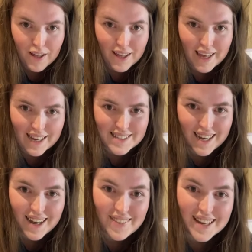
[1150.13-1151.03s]
Yes,
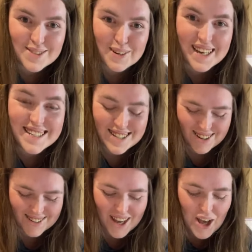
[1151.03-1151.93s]
that is what it's
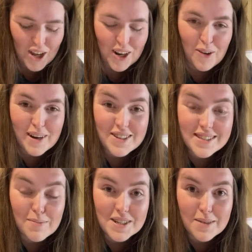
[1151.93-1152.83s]
called. You know when you
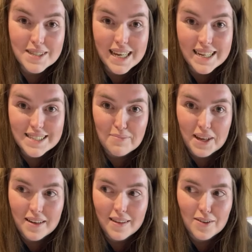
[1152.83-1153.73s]
sometimes think something
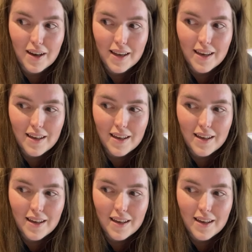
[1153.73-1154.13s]
and then you're like,